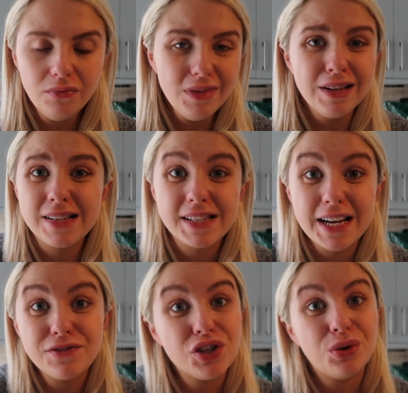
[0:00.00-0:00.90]
so that
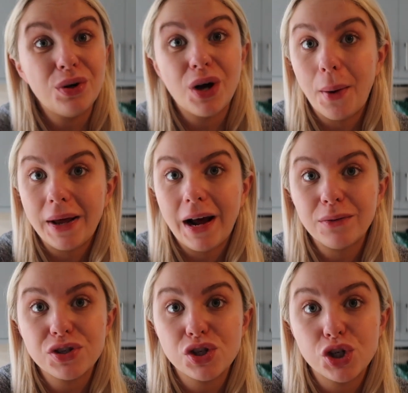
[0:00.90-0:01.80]
saves you going
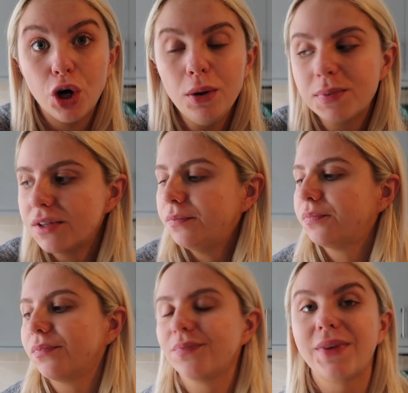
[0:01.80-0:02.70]
out to the shops.
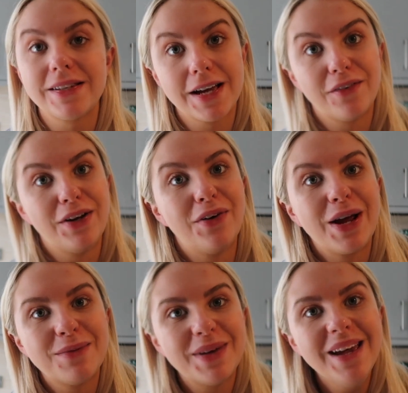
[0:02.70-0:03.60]
That's Harry
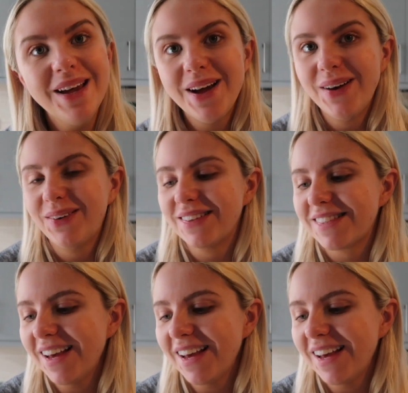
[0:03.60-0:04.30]
ringing me, one